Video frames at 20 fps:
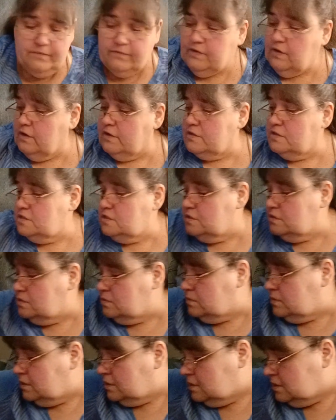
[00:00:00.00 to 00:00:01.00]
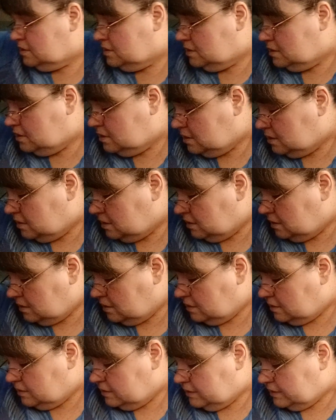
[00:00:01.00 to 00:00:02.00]
of yarn too.
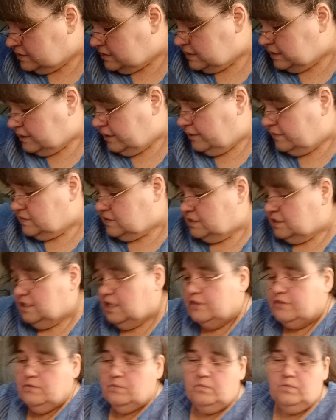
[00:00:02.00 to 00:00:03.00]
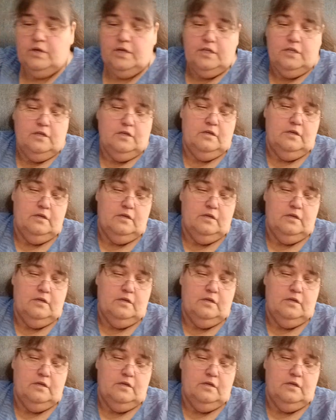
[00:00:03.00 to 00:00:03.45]
Let's see, here's another one.